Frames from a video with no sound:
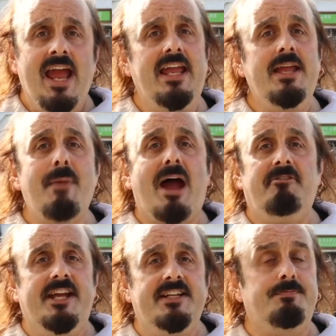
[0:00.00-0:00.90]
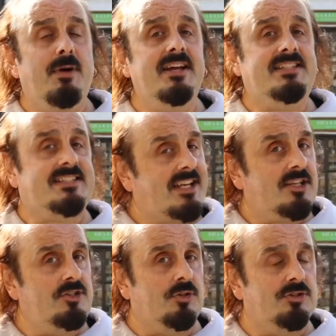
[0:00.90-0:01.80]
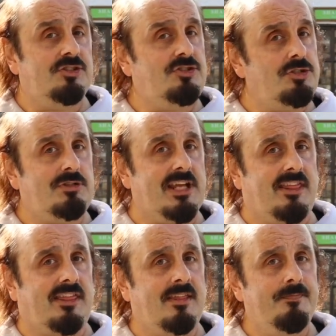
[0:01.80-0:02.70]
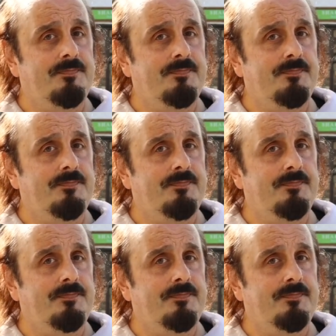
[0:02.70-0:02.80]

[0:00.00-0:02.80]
he married my second daughter, Judith.